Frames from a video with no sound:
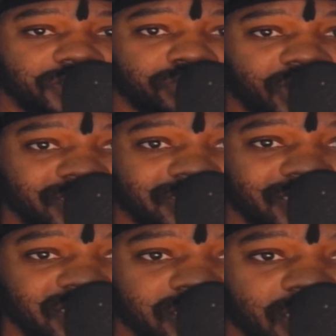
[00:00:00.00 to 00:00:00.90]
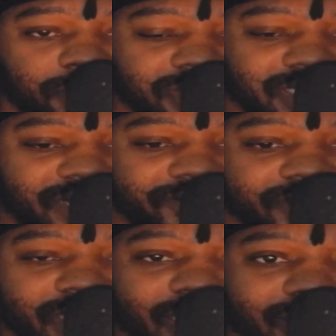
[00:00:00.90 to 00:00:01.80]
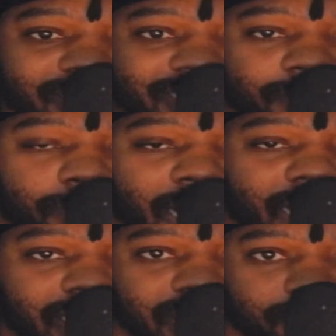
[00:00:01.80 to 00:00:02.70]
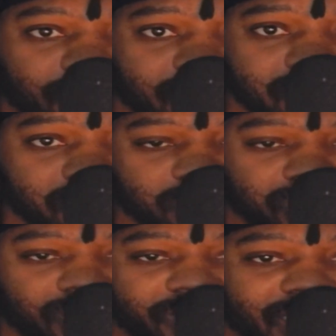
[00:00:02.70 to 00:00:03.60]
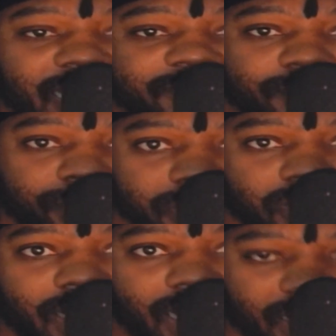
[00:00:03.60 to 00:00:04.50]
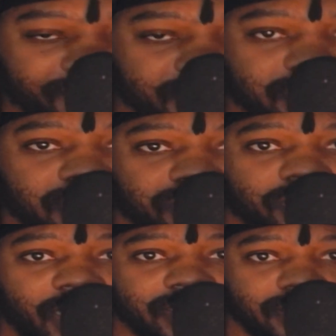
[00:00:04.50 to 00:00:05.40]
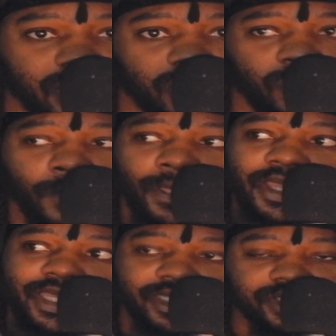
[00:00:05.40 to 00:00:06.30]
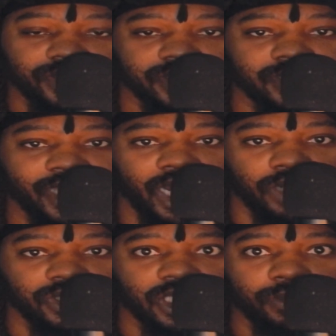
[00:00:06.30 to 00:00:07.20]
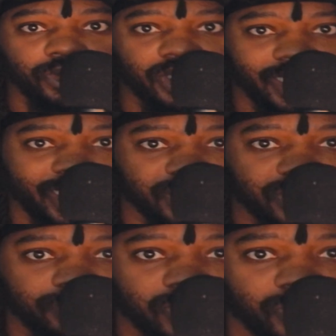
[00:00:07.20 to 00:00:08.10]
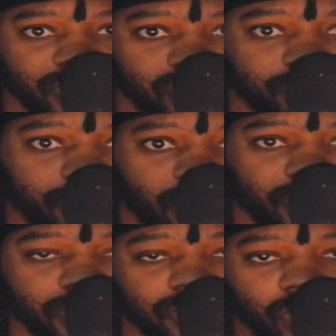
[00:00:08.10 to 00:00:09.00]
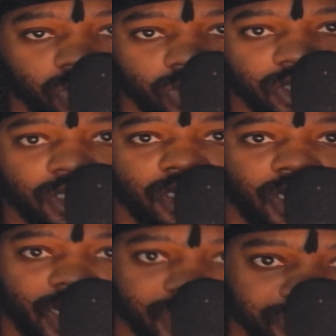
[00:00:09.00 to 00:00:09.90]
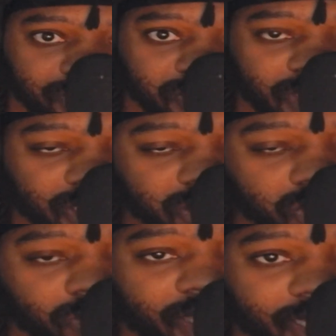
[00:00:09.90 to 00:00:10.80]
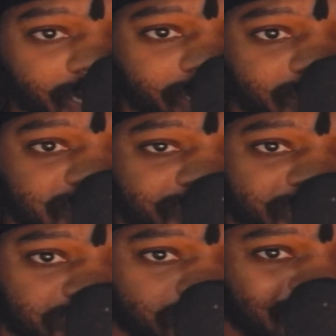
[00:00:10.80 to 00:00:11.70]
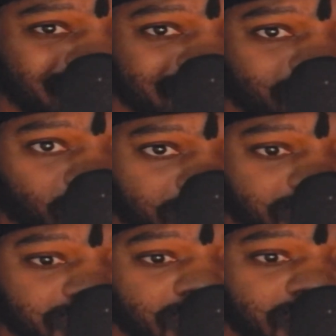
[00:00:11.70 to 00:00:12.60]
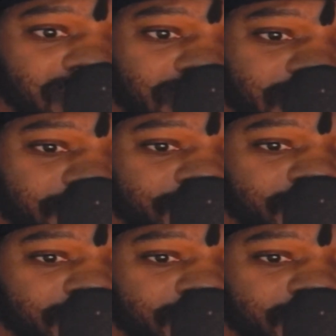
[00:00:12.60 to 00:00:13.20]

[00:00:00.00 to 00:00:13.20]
process, but definitely in the compiling process, which we already have built, obviously, as you guys know. It's just now the communication between two parties, or I should say the two AIs, to make sure that this works, right?